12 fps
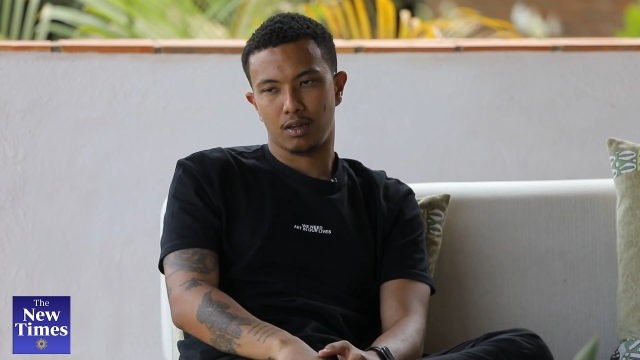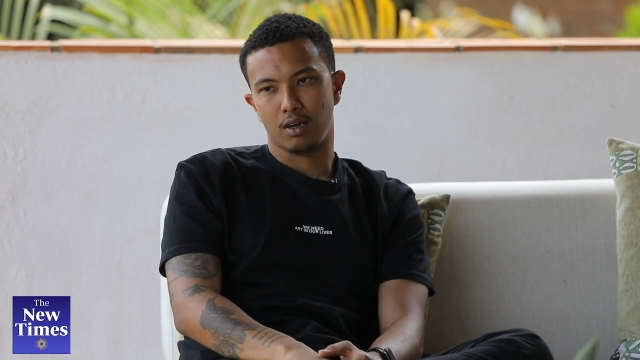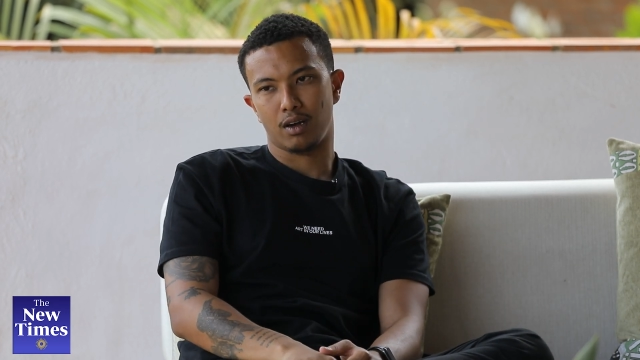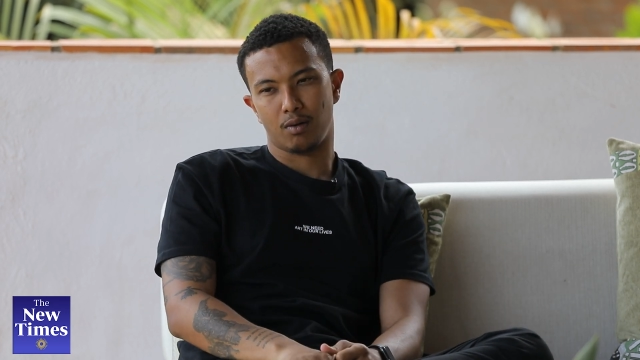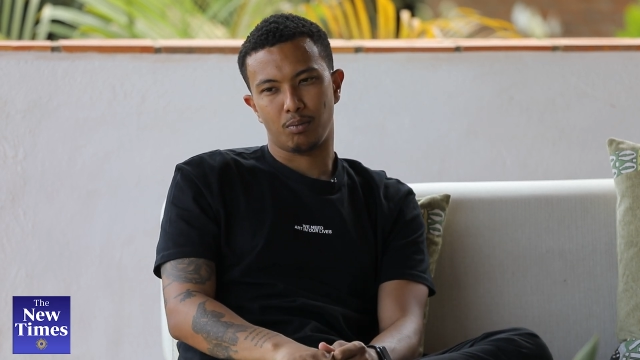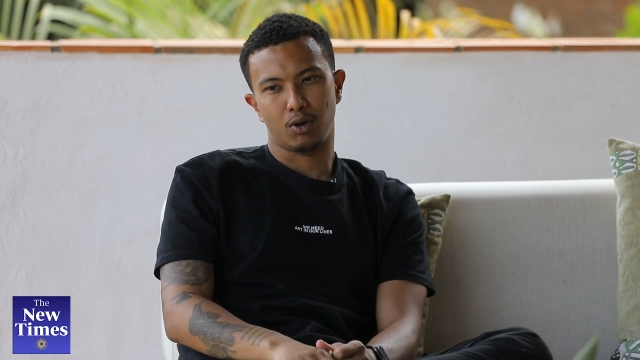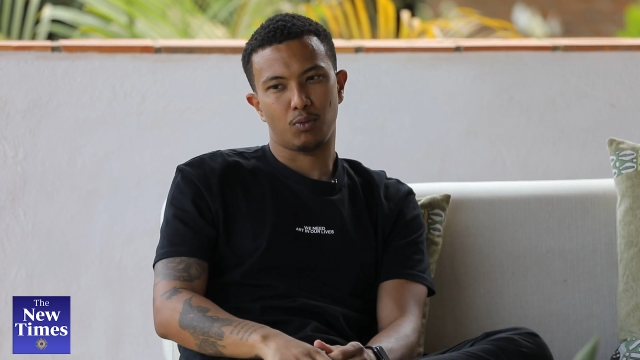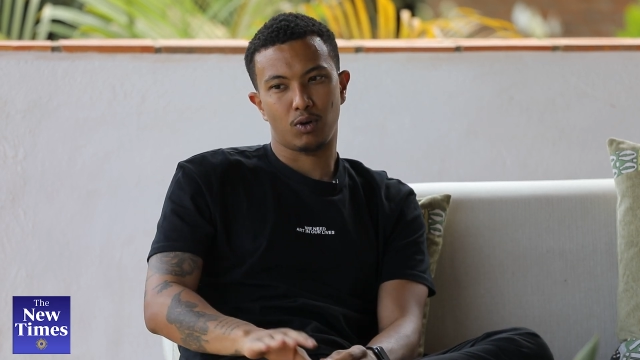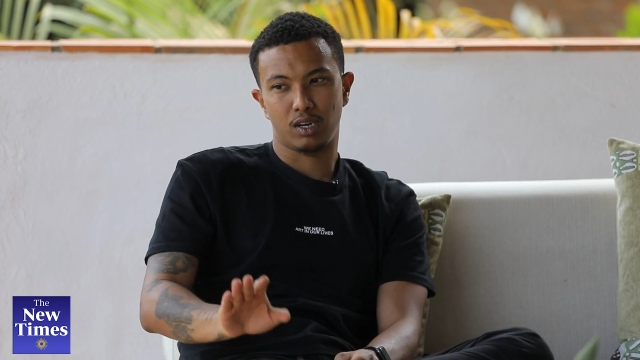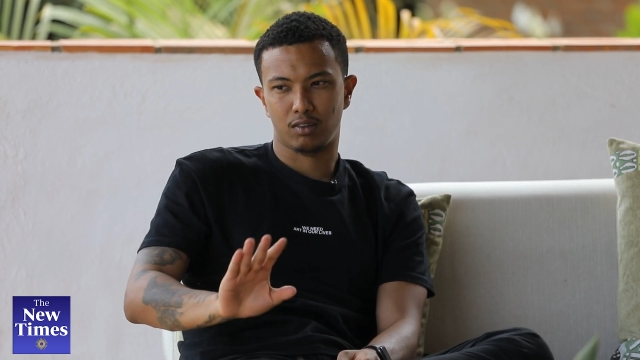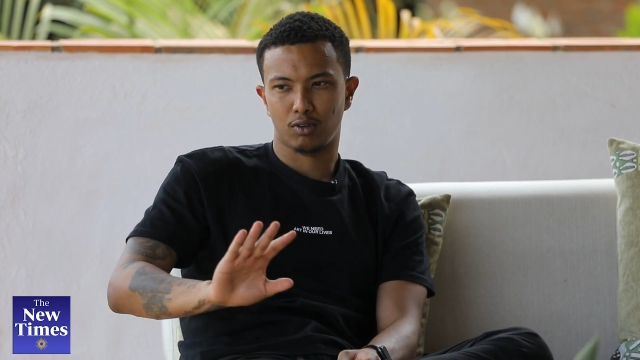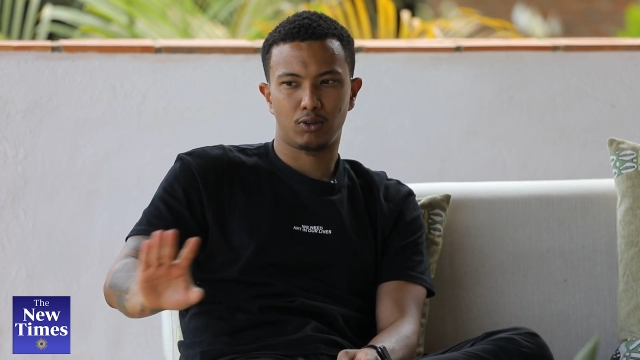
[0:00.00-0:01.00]
Yeah, but
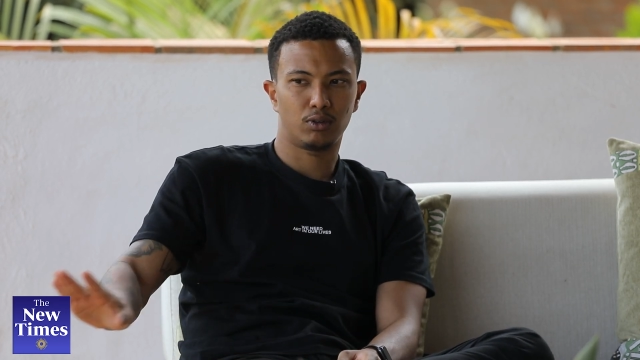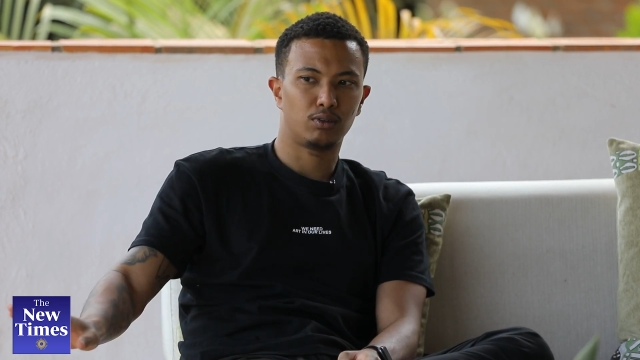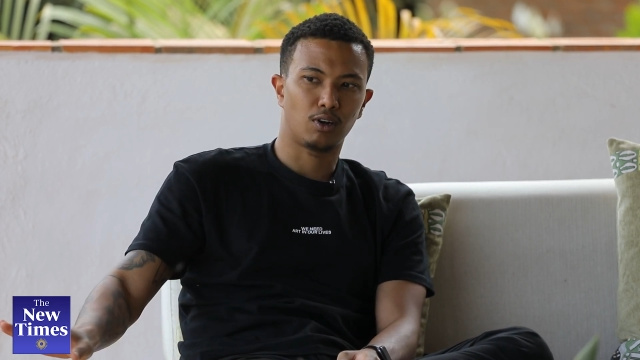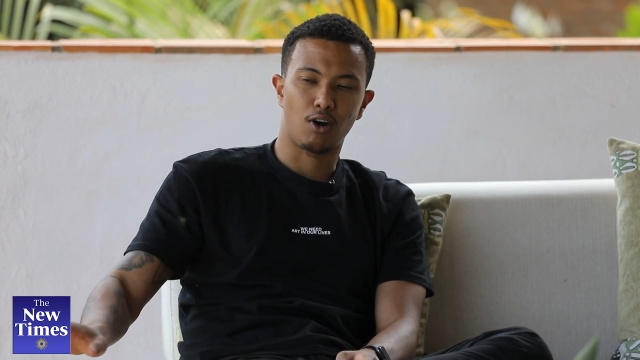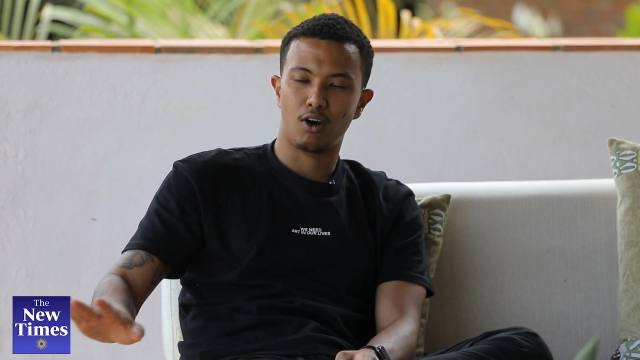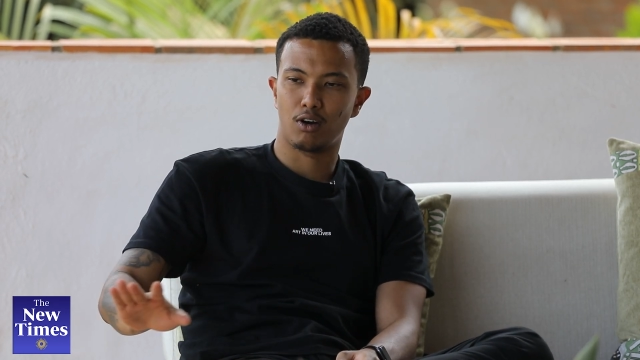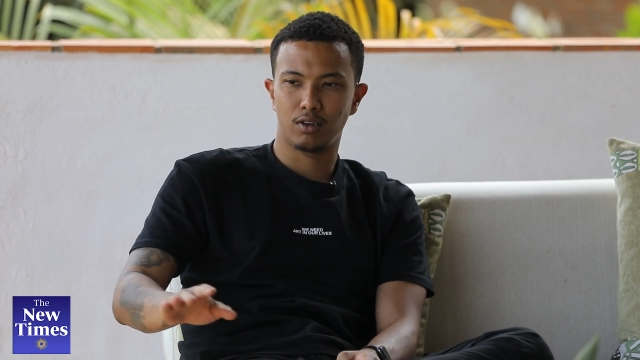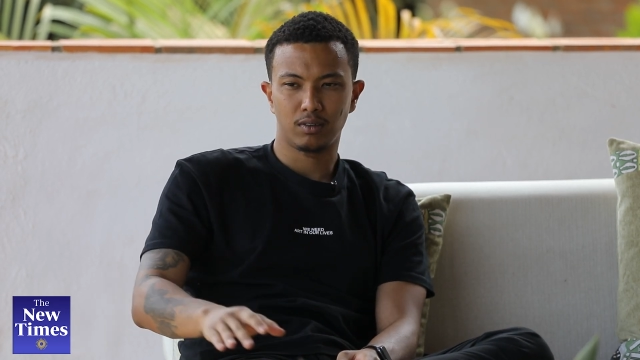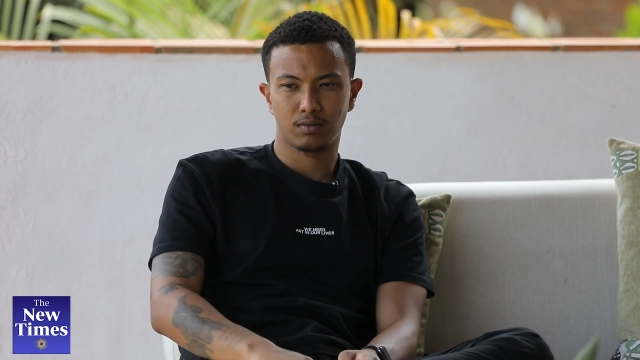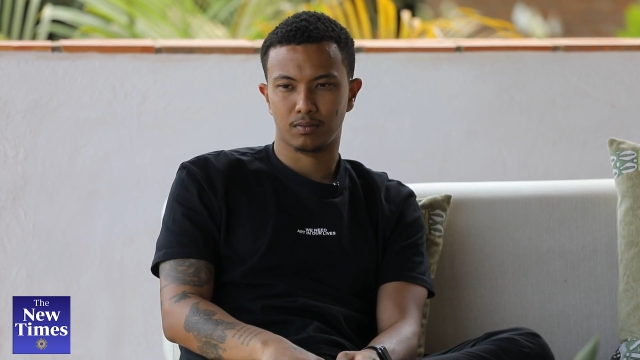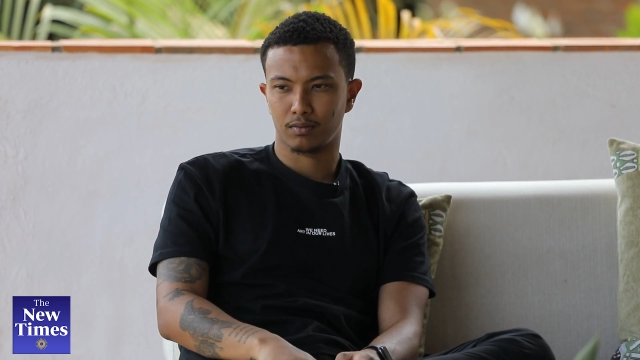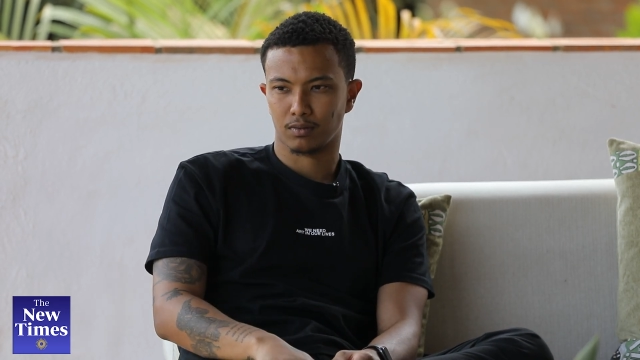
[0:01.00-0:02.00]
when it's all gone,
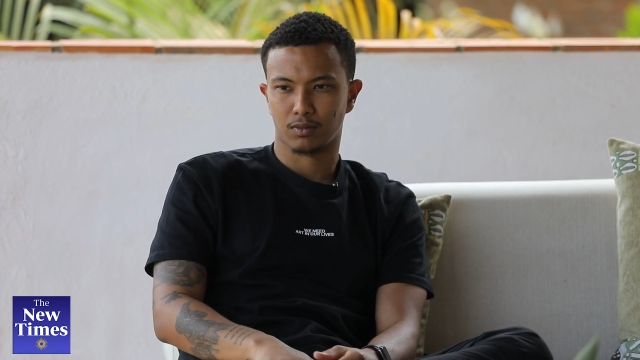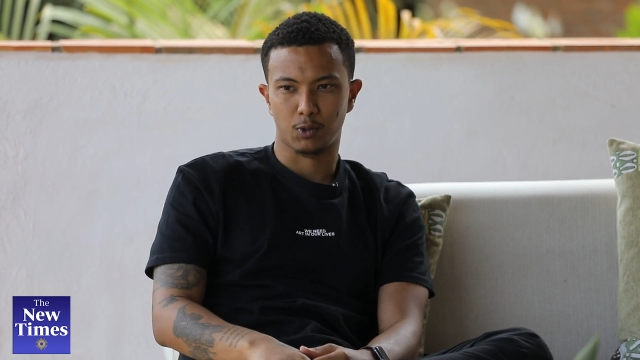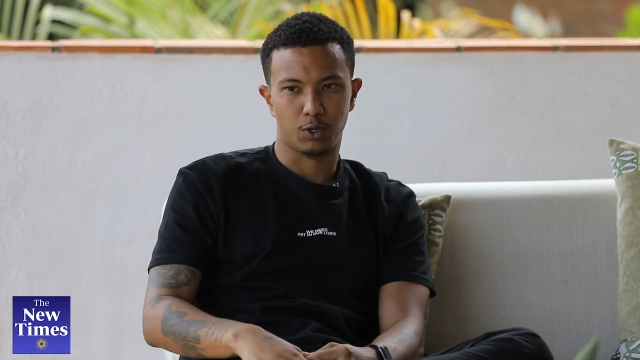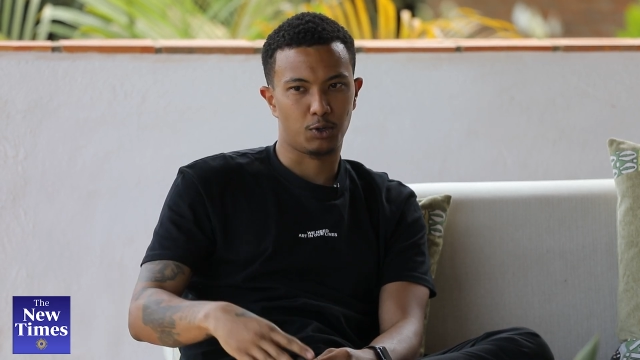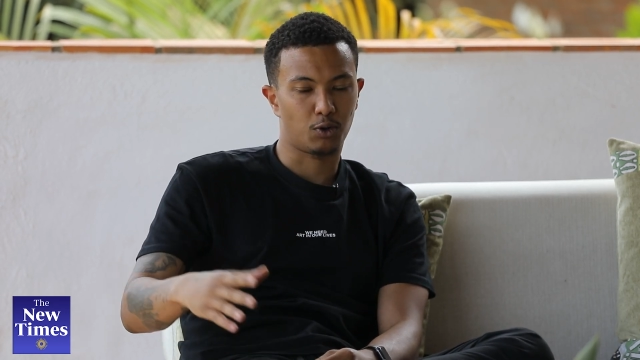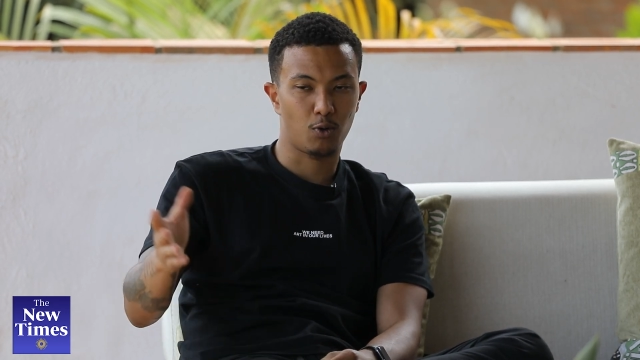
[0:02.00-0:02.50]
when you